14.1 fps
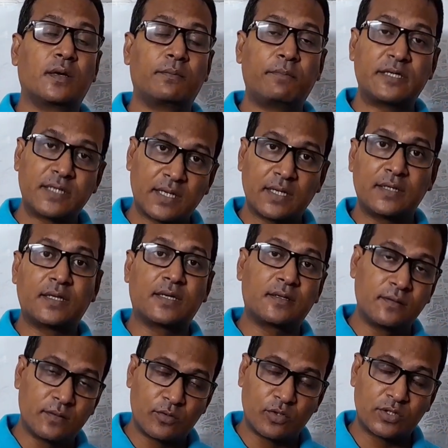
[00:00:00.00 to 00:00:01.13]
basically
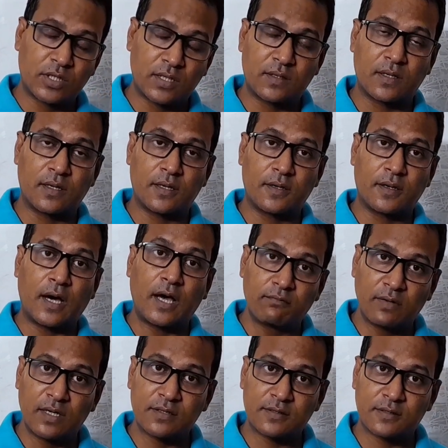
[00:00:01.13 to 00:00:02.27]
those are
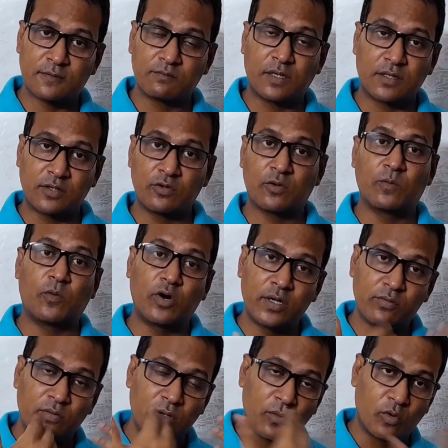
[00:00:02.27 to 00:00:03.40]
harmless, but your body
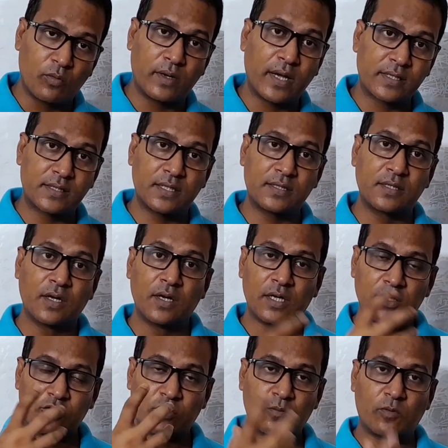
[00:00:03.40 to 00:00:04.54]
will overact it.
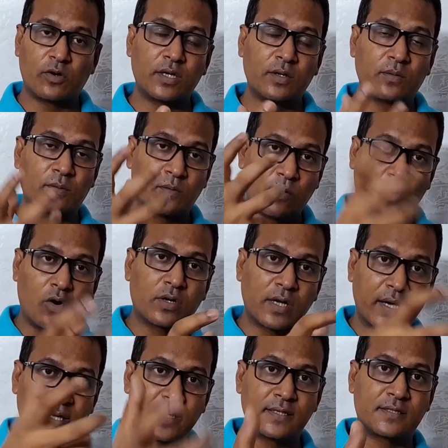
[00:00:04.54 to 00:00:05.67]
Your body work
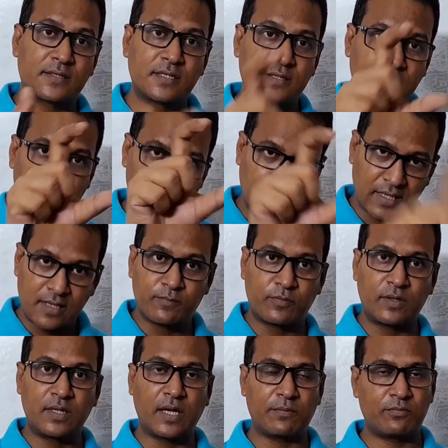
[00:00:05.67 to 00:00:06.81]
against it in an
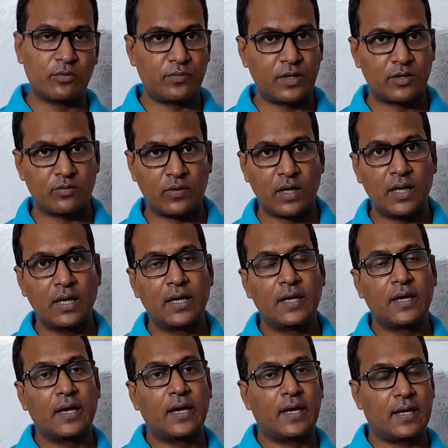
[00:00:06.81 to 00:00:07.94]
inappropriate way.
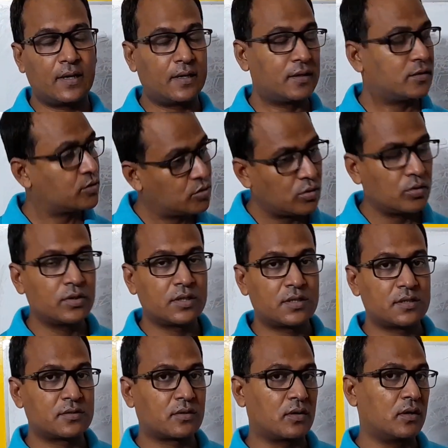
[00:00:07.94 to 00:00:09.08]
So this
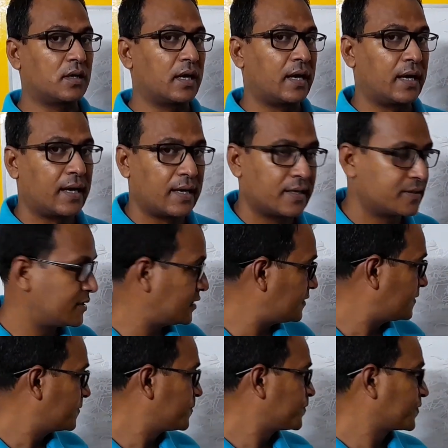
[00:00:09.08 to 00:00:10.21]
is called
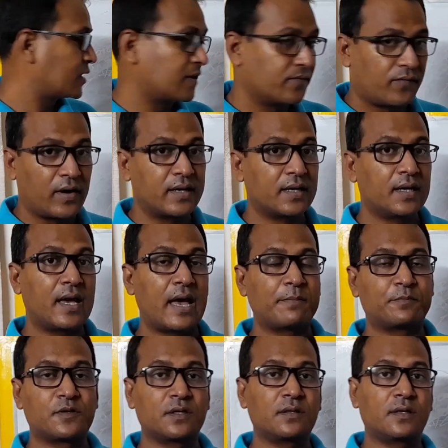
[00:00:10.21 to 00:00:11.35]
allergen. And finally,
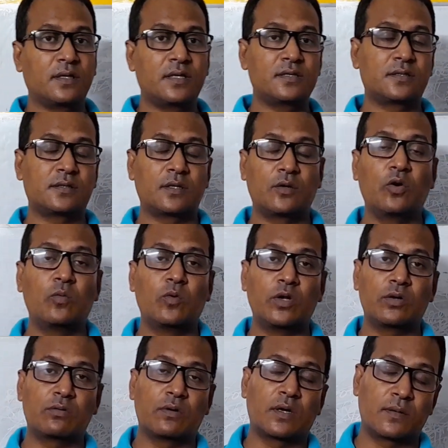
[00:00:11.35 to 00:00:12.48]
hapten is low
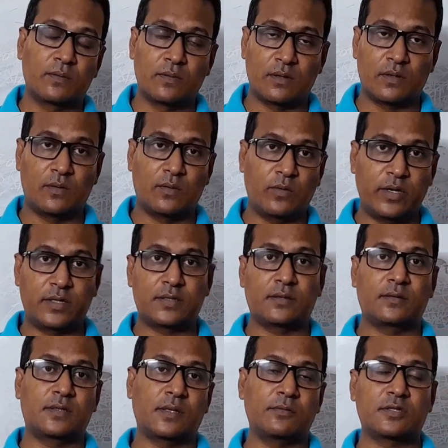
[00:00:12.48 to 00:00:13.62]
molecular weight
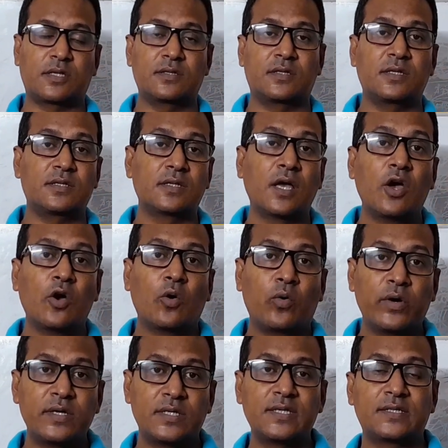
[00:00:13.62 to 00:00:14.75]
substances,
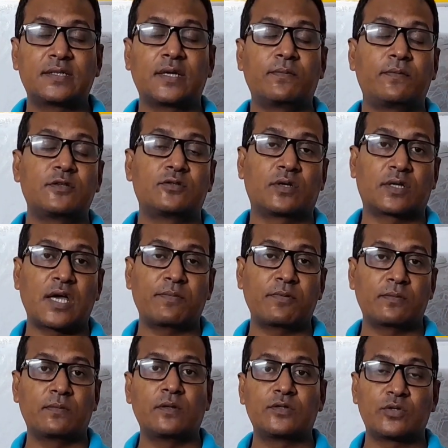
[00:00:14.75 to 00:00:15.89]
which itself is not
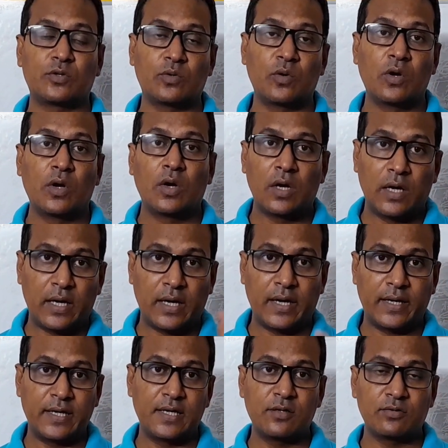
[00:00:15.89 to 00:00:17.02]
capable to
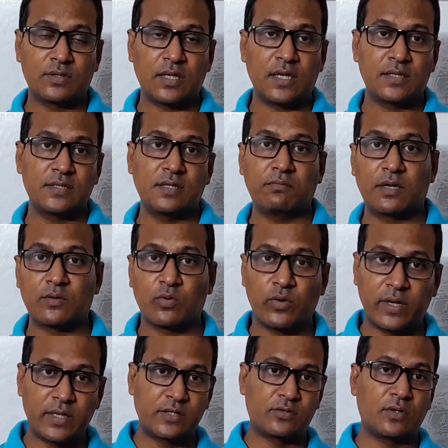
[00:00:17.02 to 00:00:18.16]
induce allergy, but
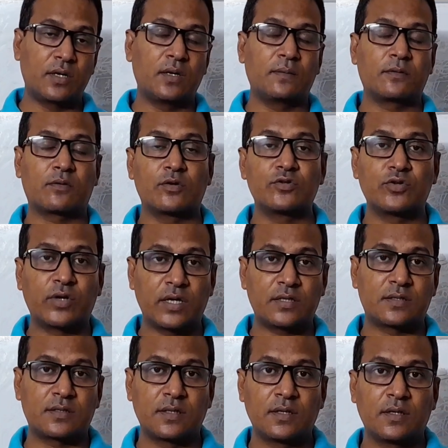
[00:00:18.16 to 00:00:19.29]
when it will
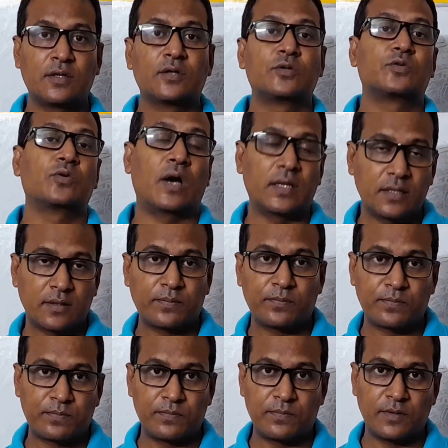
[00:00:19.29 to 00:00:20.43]
conjugate to other
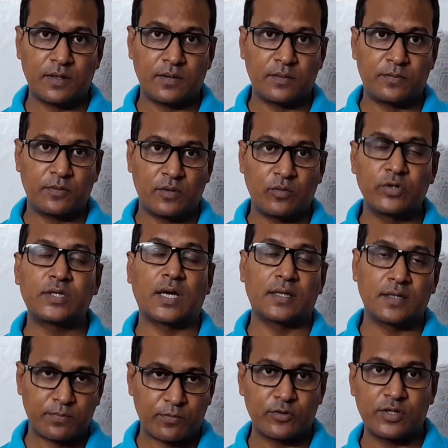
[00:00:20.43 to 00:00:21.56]
with
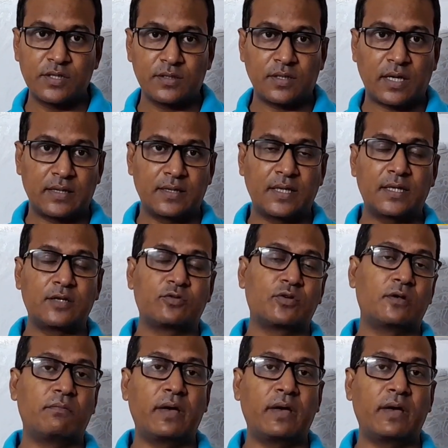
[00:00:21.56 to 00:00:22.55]
other protein, and then it will